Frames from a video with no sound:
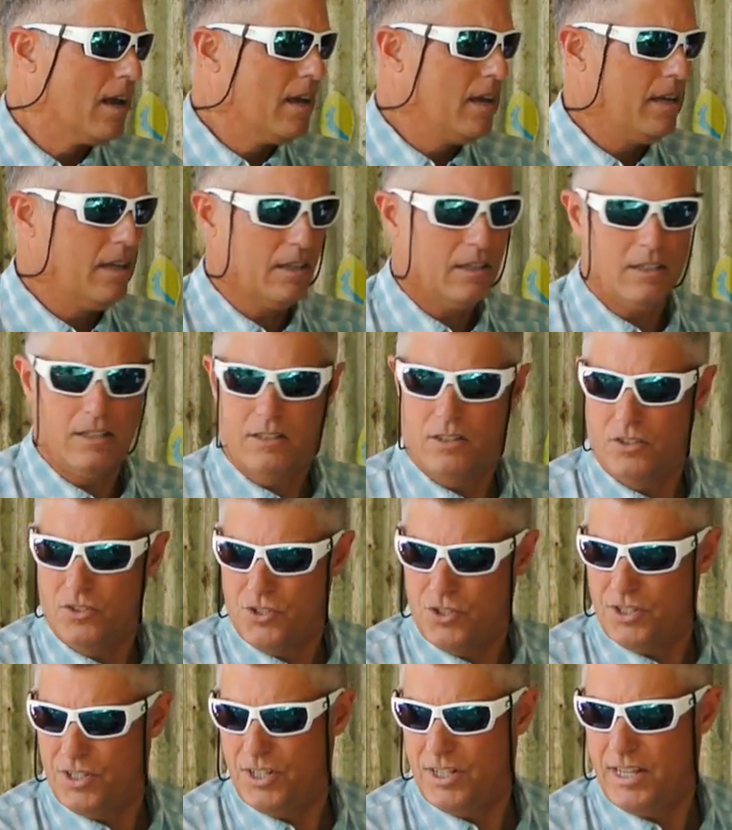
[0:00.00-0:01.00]
In
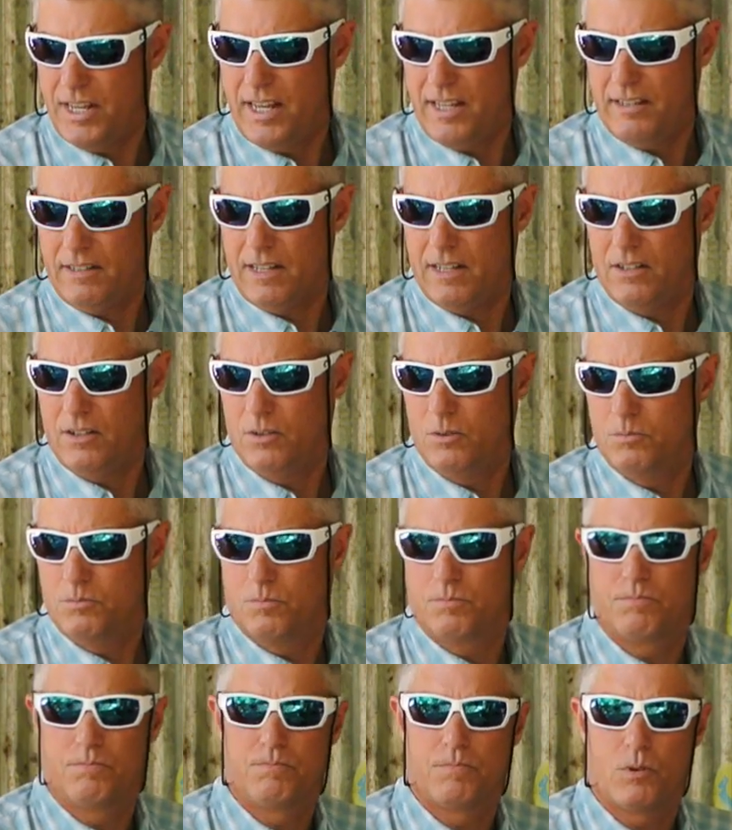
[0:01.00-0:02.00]
conclusion today, I hope,
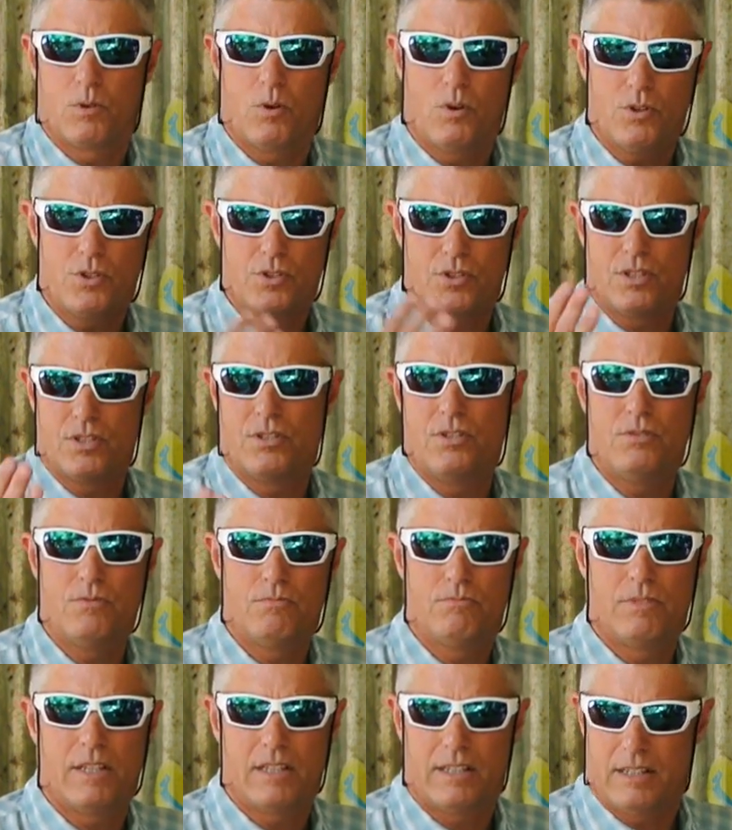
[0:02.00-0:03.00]
of course, that
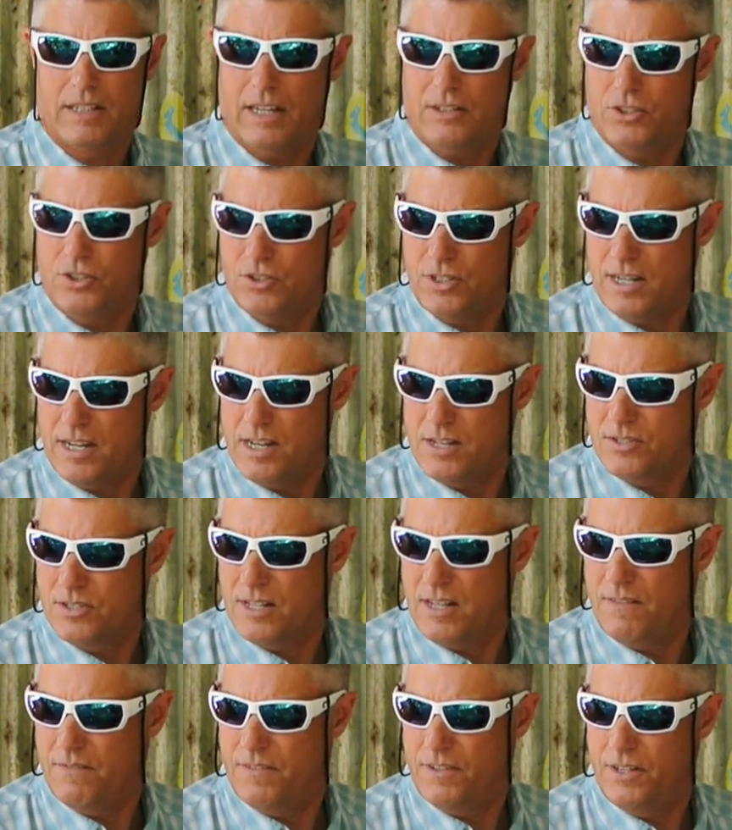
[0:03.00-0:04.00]
you got your eyes
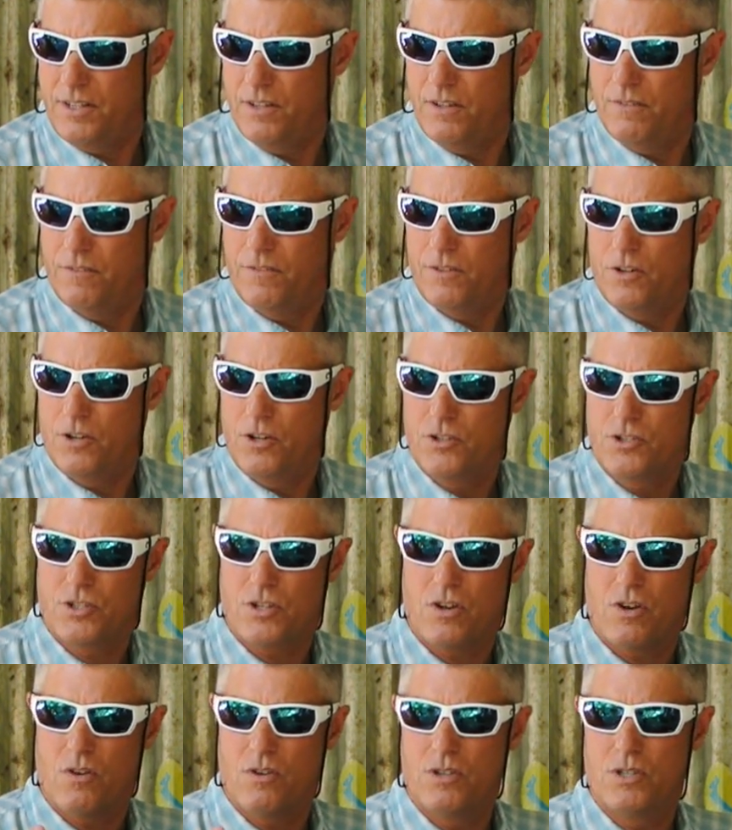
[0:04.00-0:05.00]
on that video first.
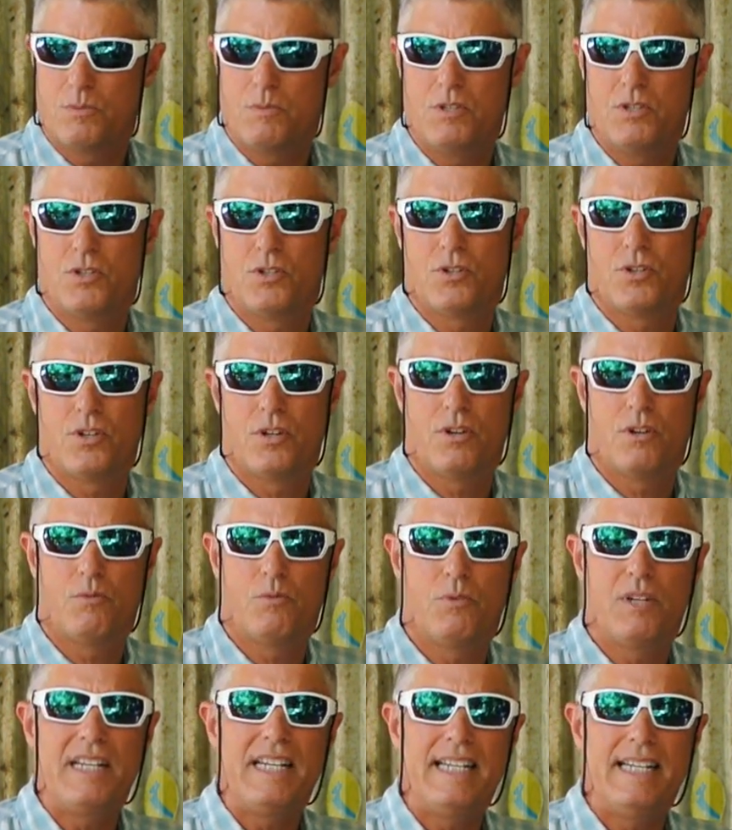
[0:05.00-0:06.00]
Always be sure to
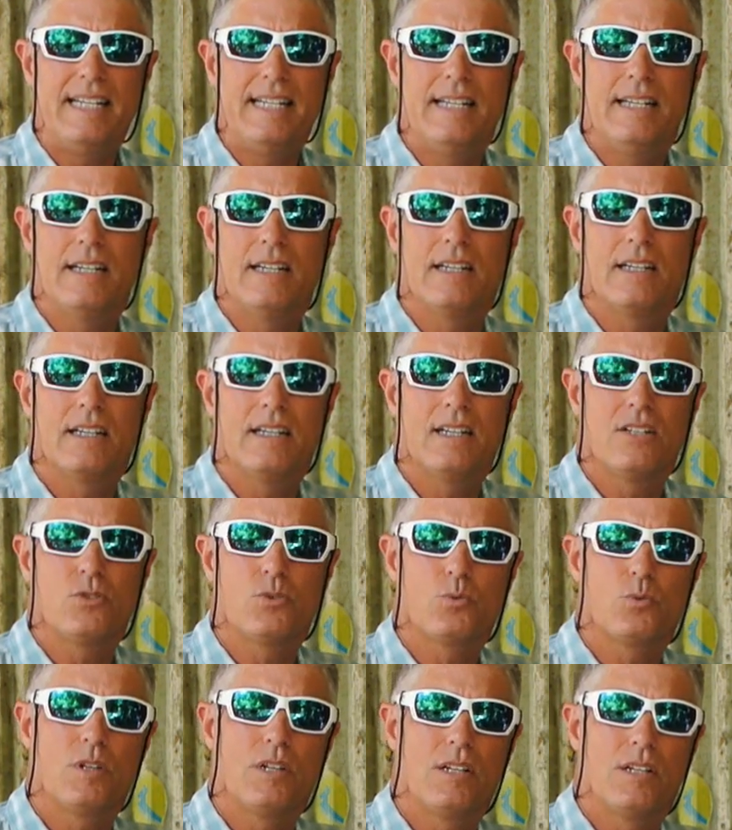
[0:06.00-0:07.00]
read
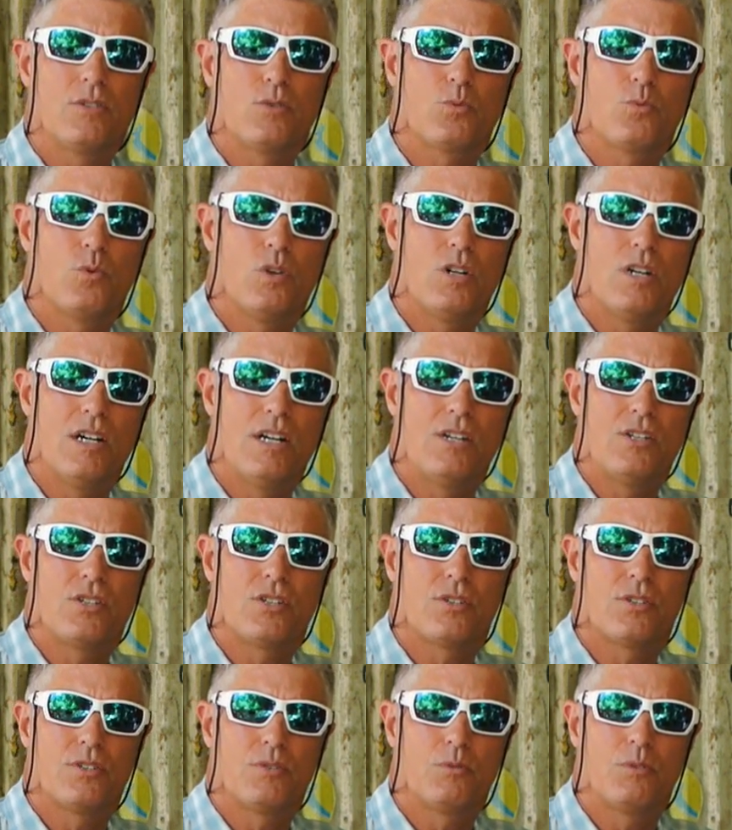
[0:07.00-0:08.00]
as well as
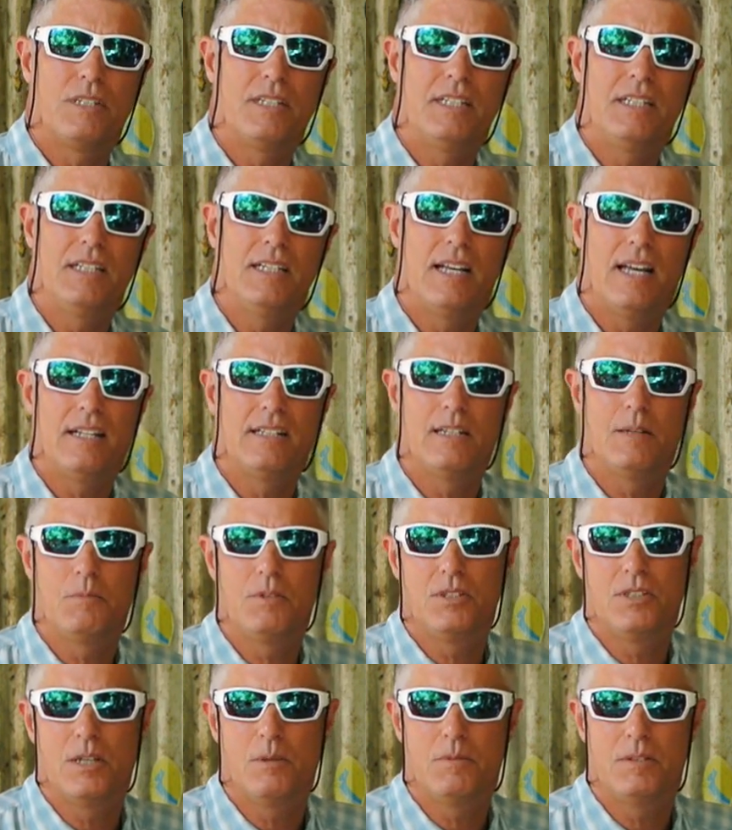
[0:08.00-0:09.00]
watch. Read at
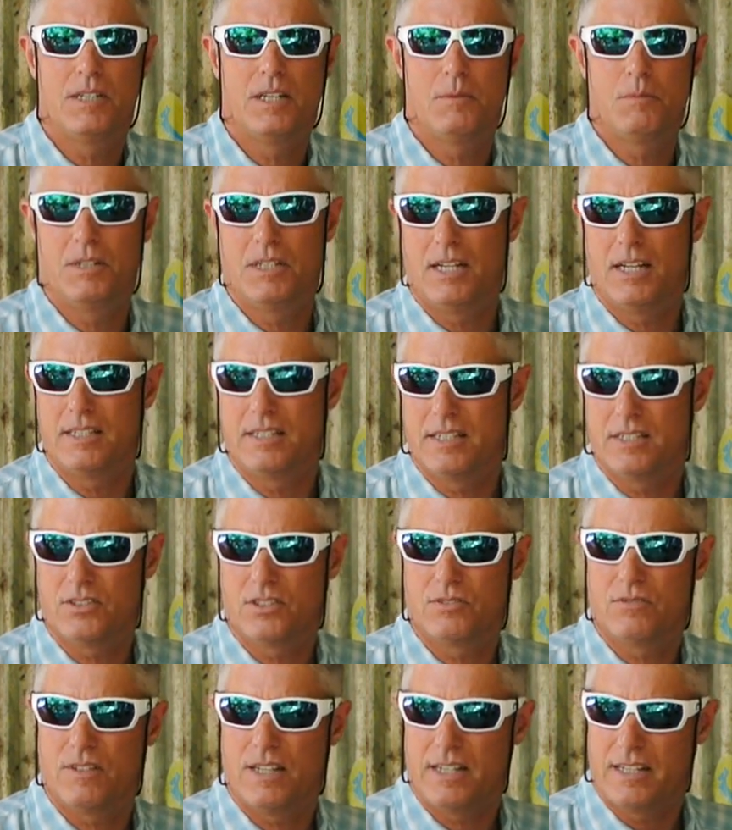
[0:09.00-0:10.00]

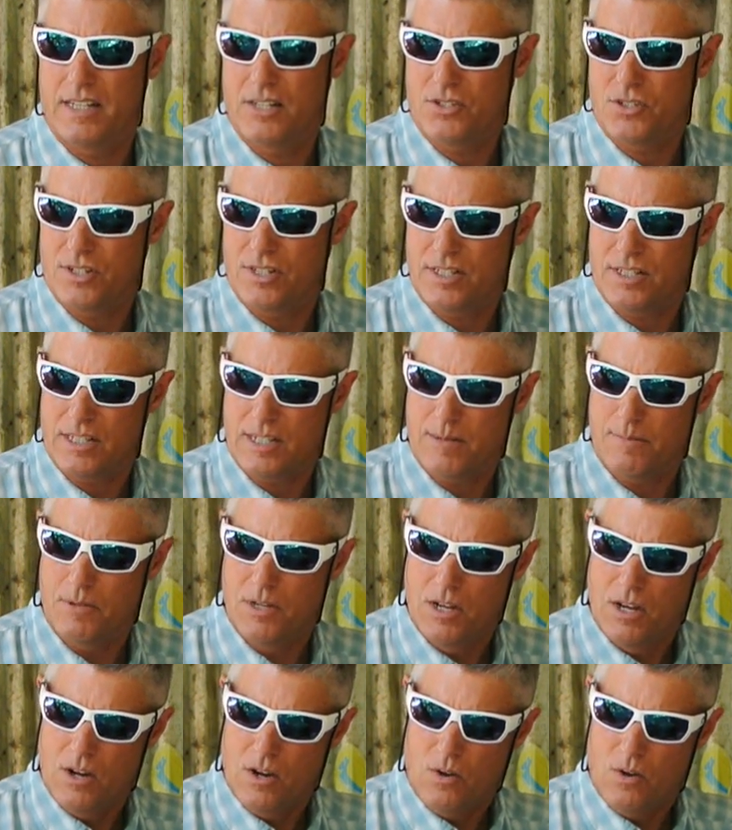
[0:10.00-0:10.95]
www.texasflycaster.com.